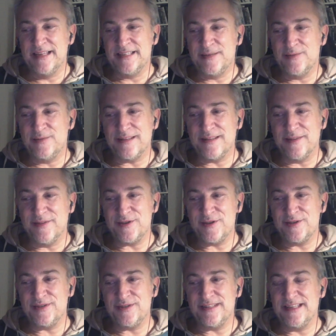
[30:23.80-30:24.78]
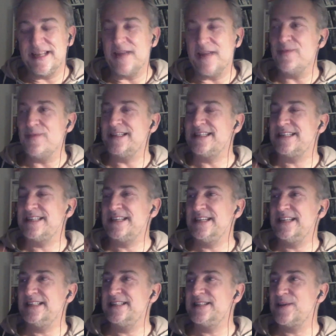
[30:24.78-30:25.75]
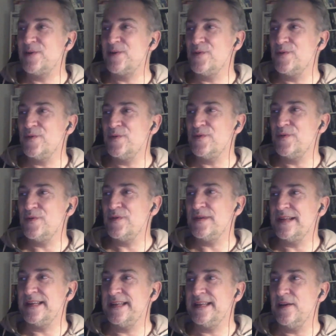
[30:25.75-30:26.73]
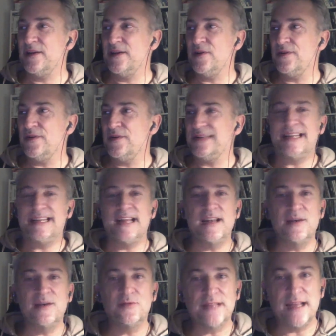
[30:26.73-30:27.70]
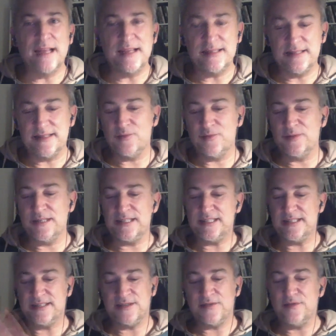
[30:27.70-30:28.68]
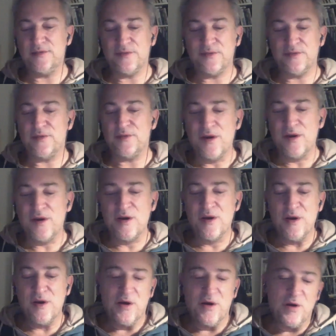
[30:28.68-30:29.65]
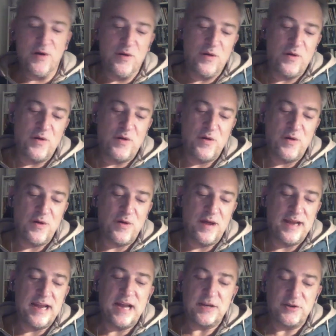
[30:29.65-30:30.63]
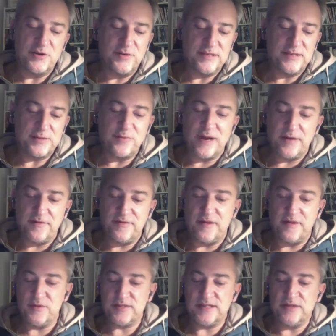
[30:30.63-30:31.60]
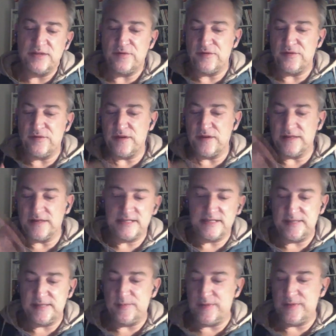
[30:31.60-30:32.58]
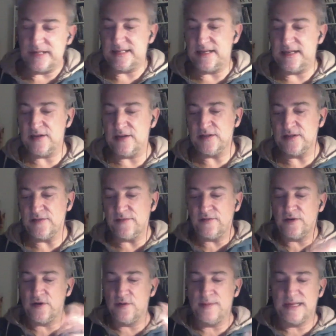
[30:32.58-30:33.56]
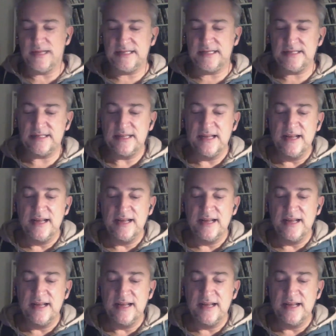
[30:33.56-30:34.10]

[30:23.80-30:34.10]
was on the shooting, and when she saw Guylaine Lontez, which is an actress quite famous in France, she plays in lots of comedies,